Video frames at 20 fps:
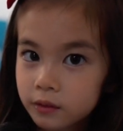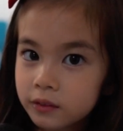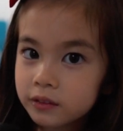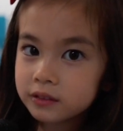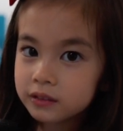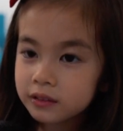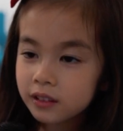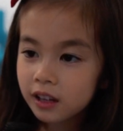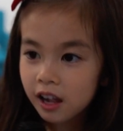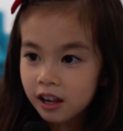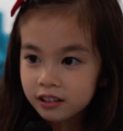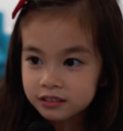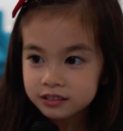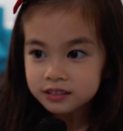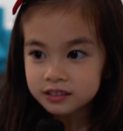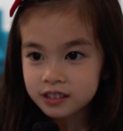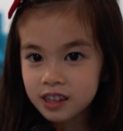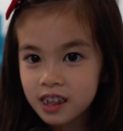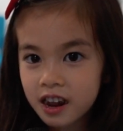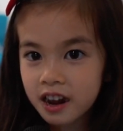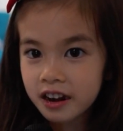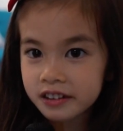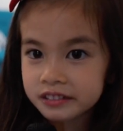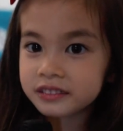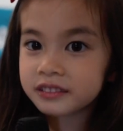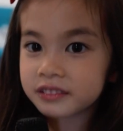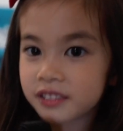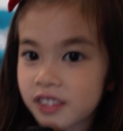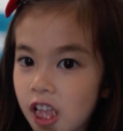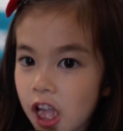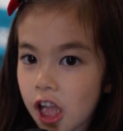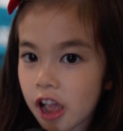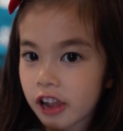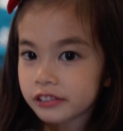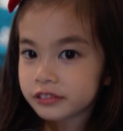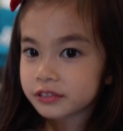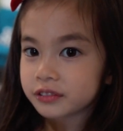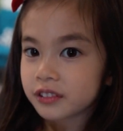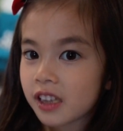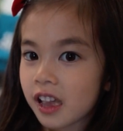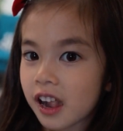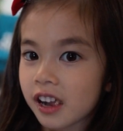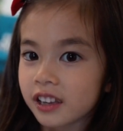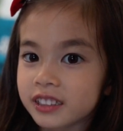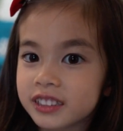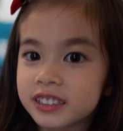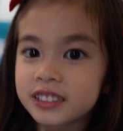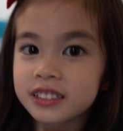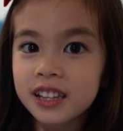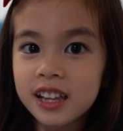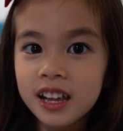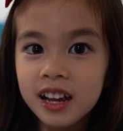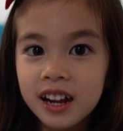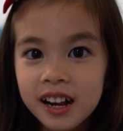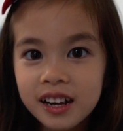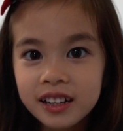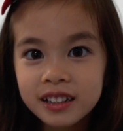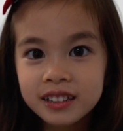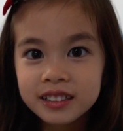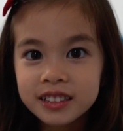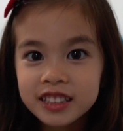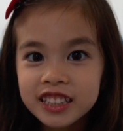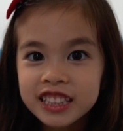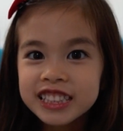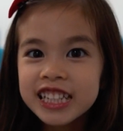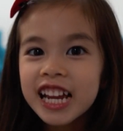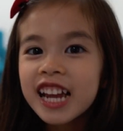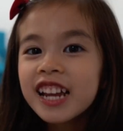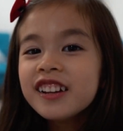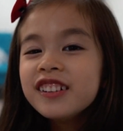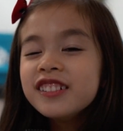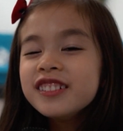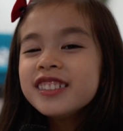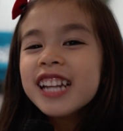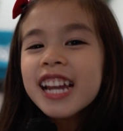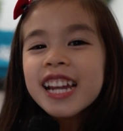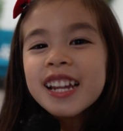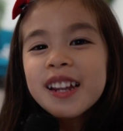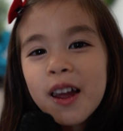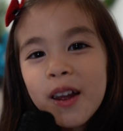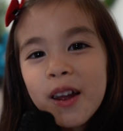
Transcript: here, Leia. Say thank you, thank you very much. Thank you, thank